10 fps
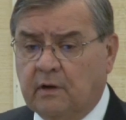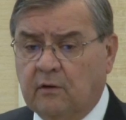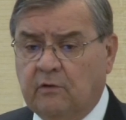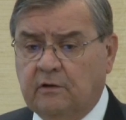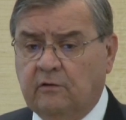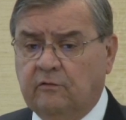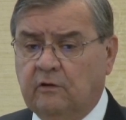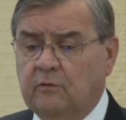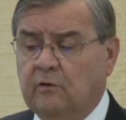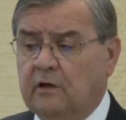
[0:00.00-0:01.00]
But I went to
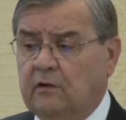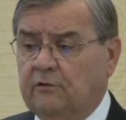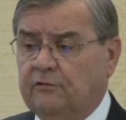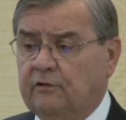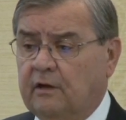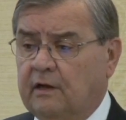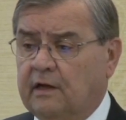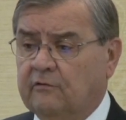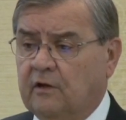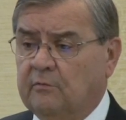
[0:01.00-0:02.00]
see Welsh and
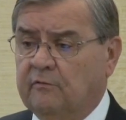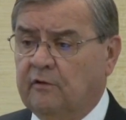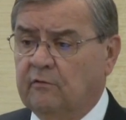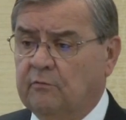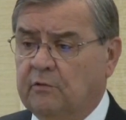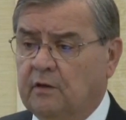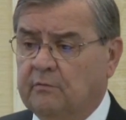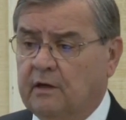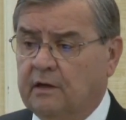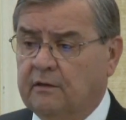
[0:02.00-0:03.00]
asked him if he would be
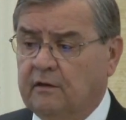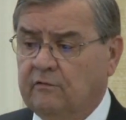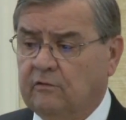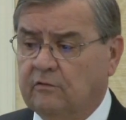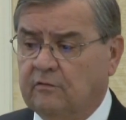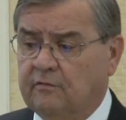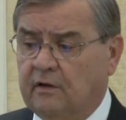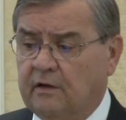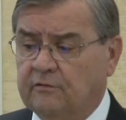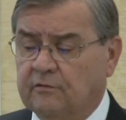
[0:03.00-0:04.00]
my thesis
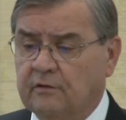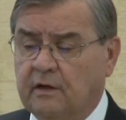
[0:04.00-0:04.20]
advisor,